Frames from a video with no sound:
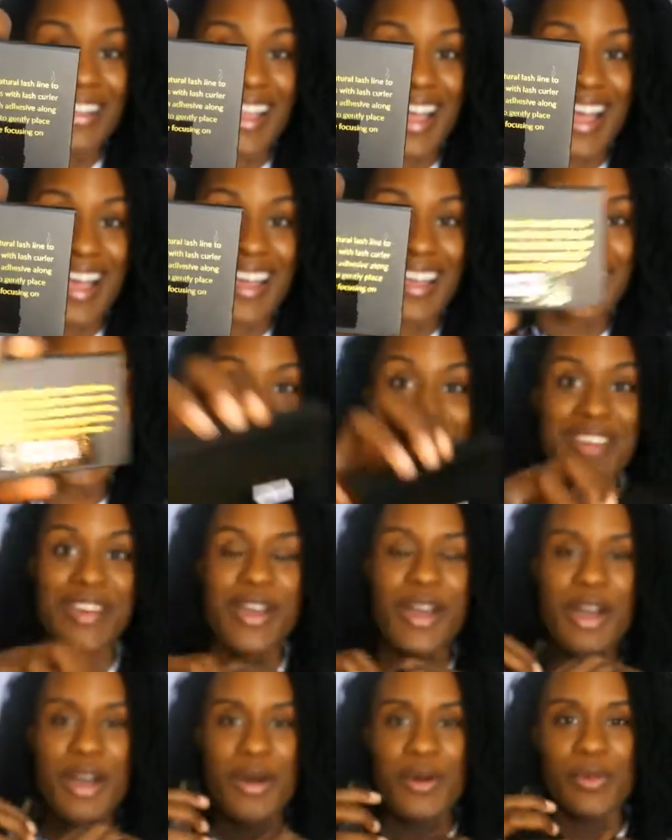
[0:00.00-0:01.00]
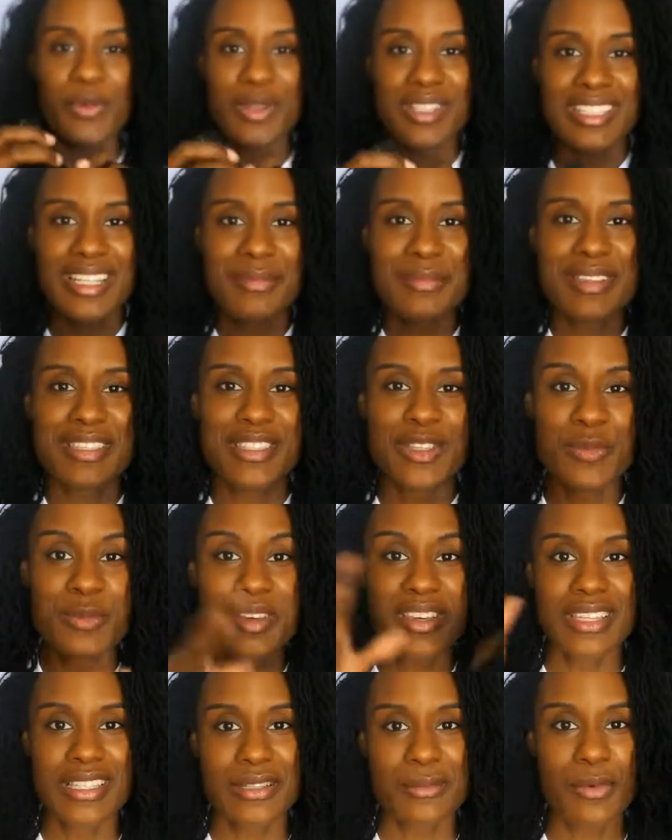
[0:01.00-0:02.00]
High, which I'm
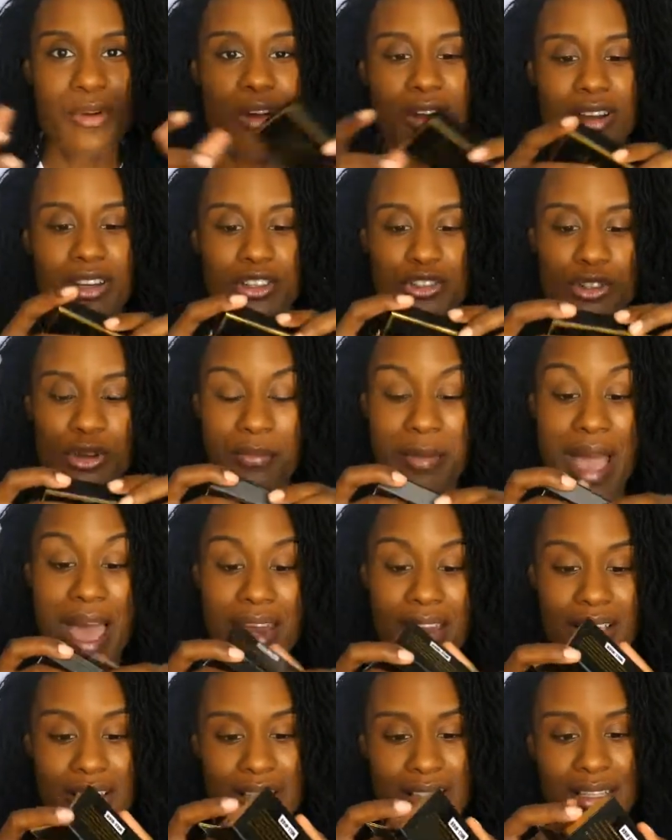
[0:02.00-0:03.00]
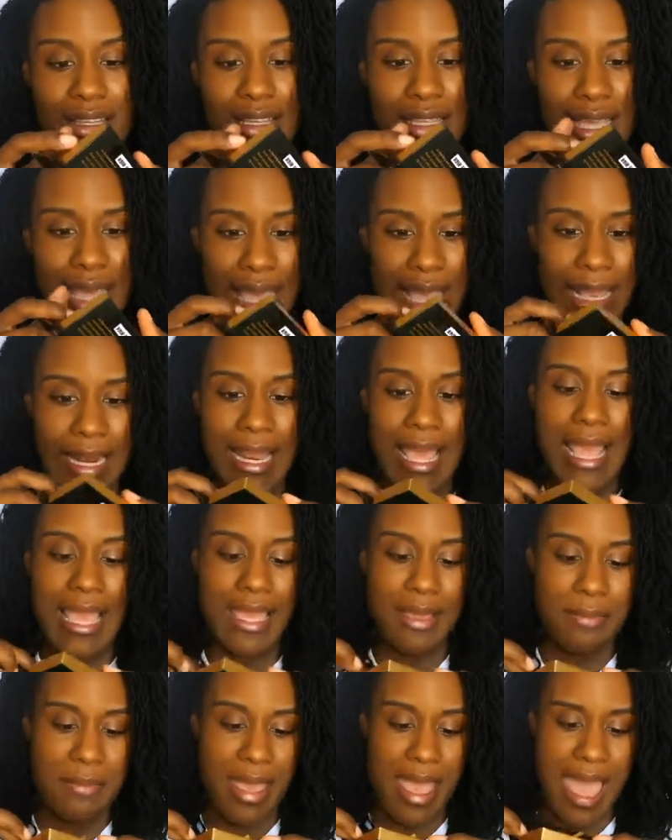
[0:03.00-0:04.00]
assuming is a more dramatic look, and I
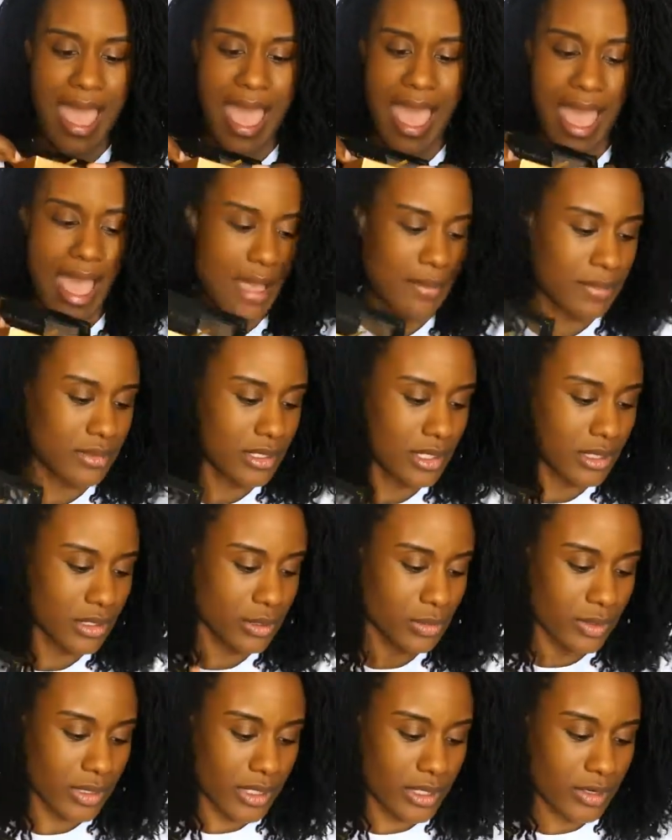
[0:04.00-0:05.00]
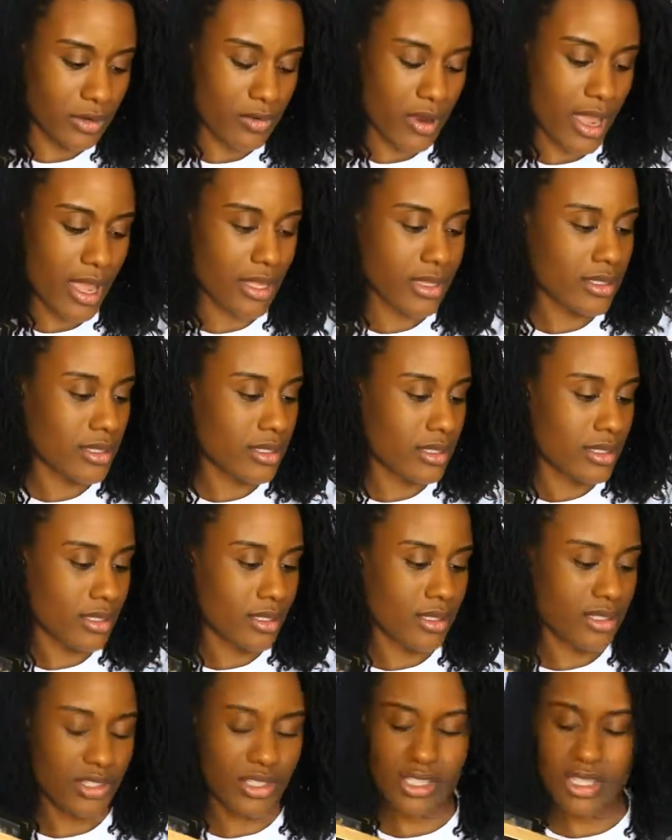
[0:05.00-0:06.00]
am absolutely correct.
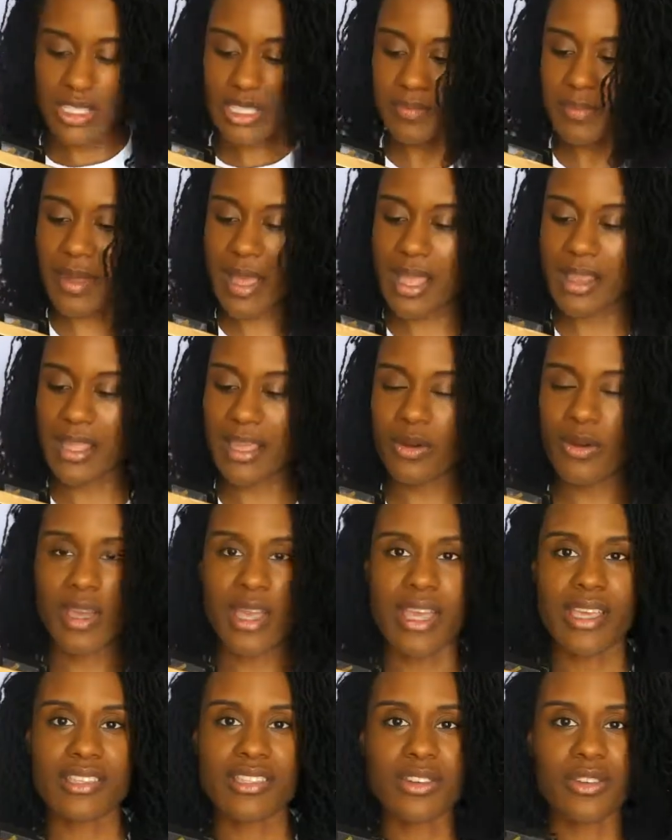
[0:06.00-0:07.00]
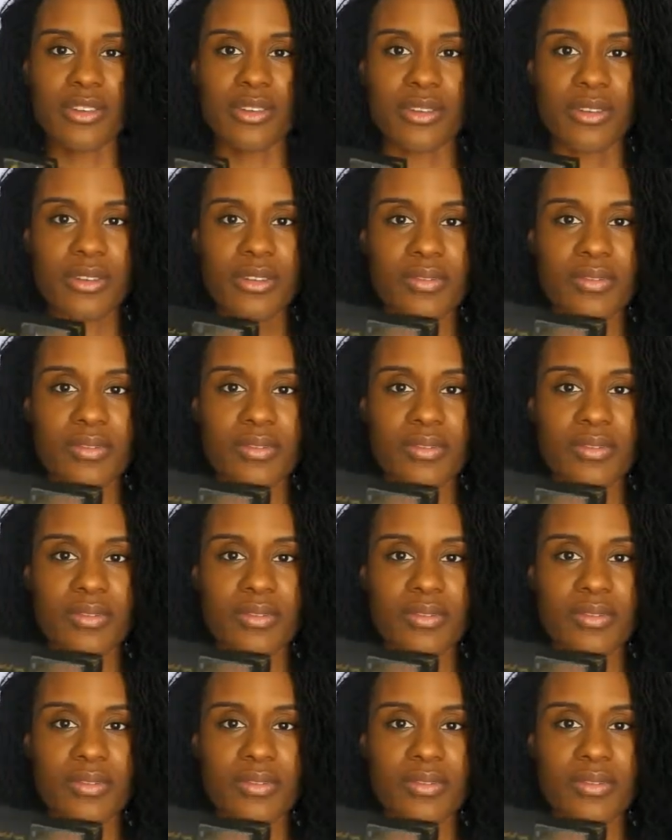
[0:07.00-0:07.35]
Just by like, okay, so